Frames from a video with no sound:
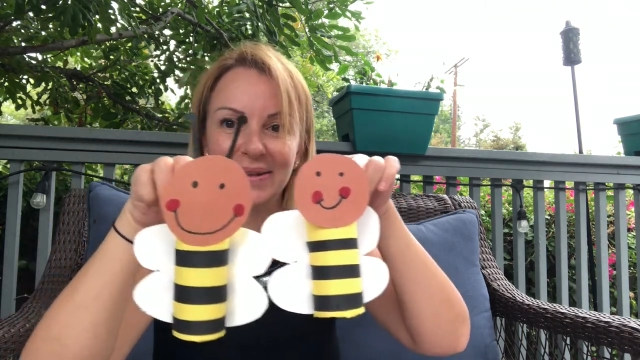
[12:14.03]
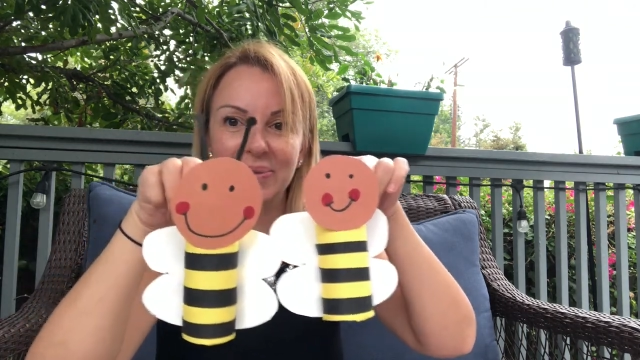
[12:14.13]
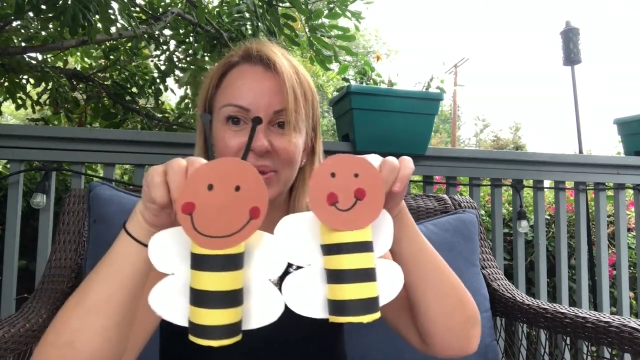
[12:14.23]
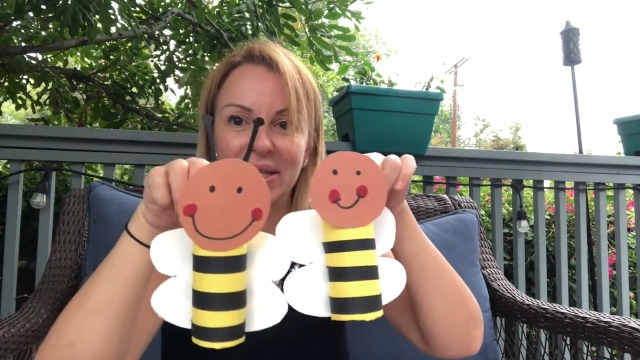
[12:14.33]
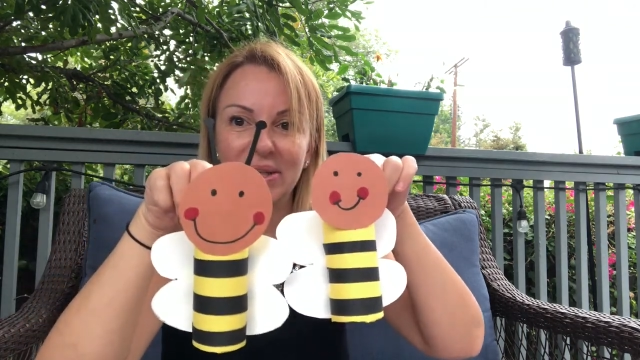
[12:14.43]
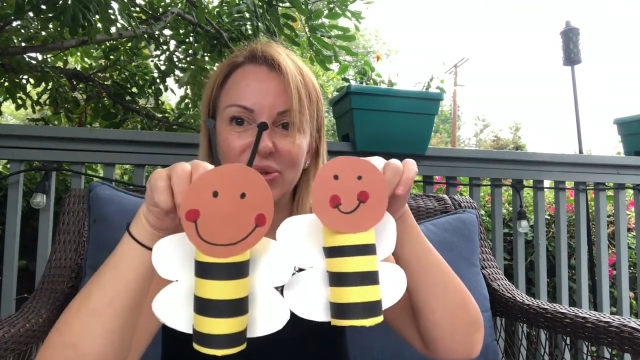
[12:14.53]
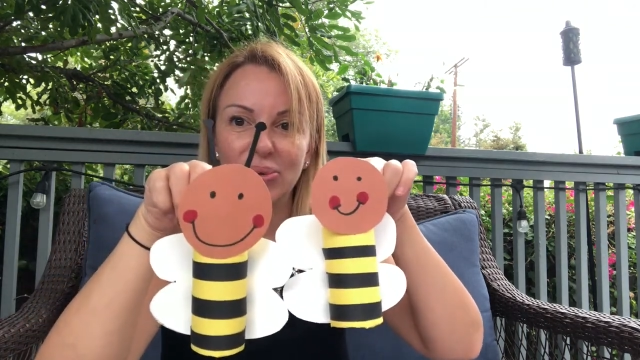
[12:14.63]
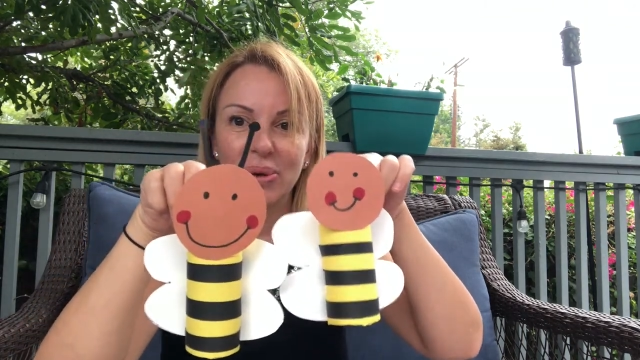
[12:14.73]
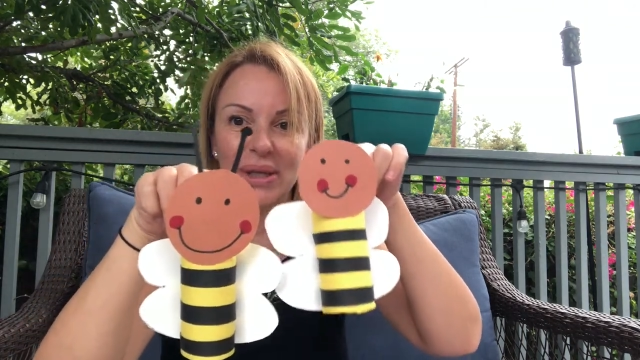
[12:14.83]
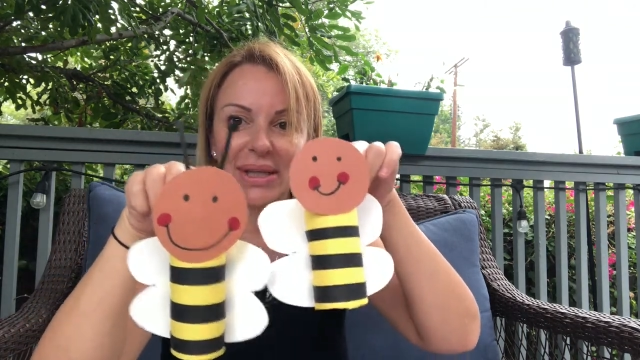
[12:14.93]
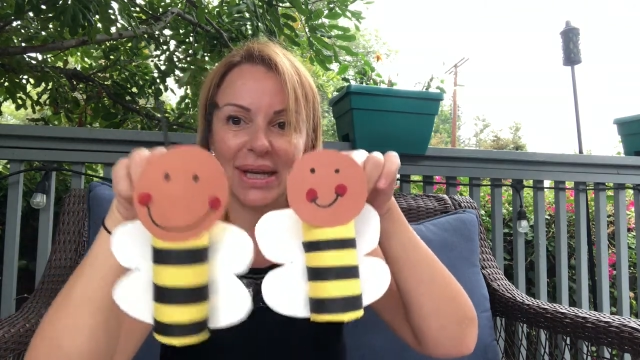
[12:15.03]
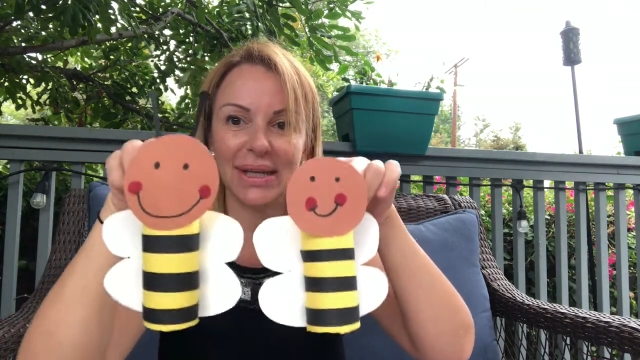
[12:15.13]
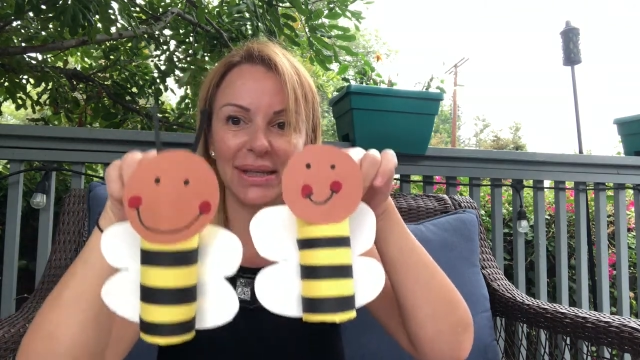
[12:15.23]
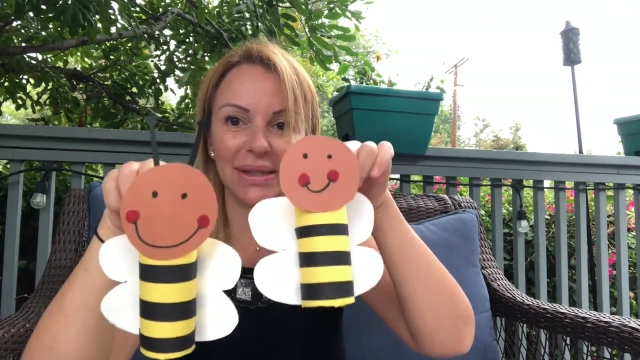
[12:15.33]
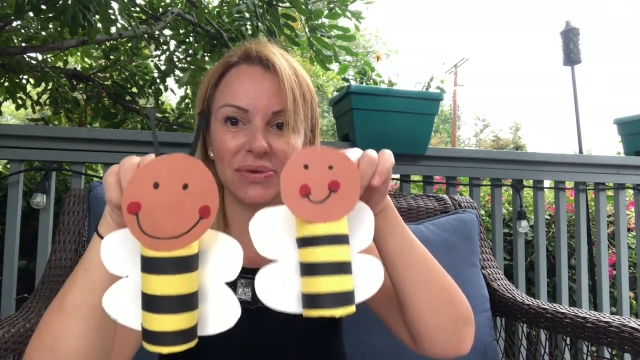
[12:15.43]
We need 2
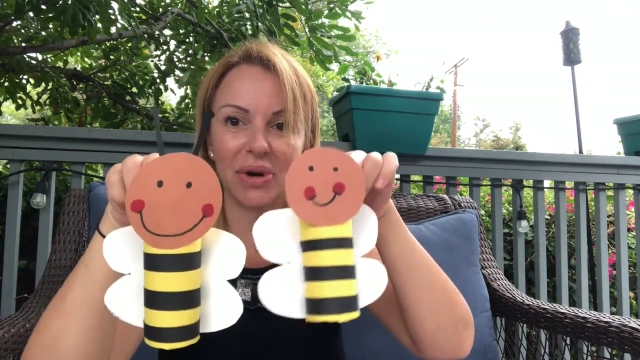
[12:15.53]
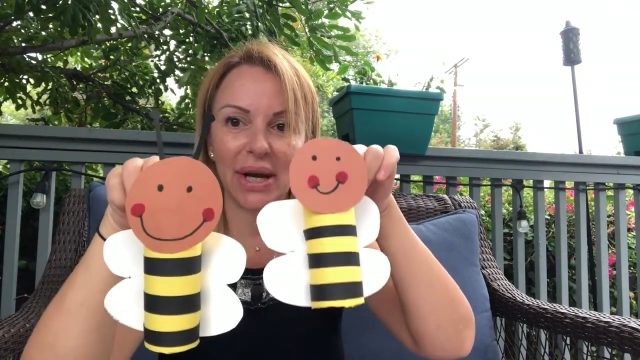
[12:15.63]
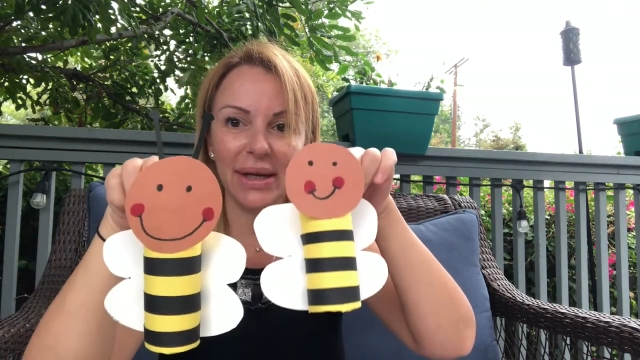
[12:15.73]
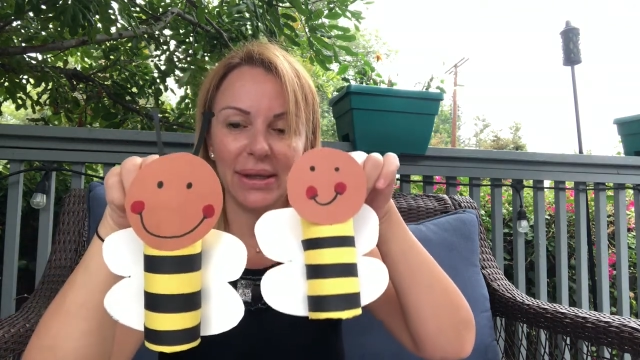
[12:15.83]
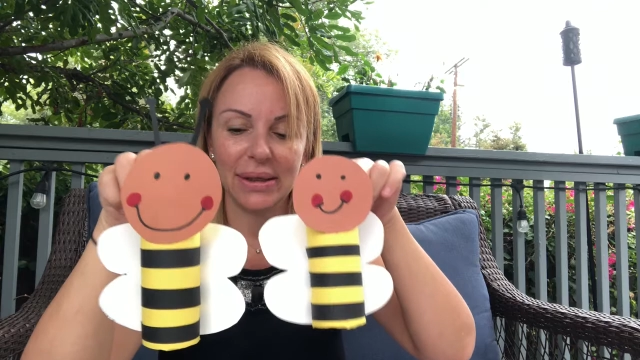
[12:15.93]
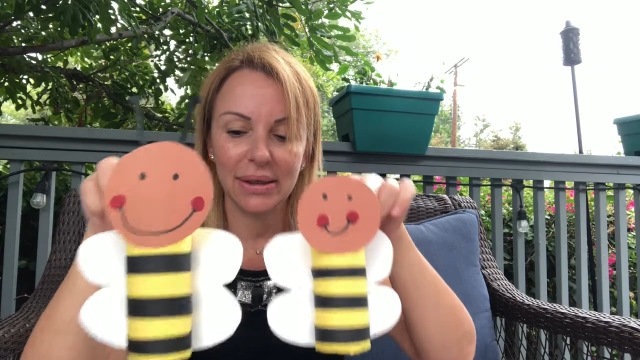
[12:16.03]
antennas, right?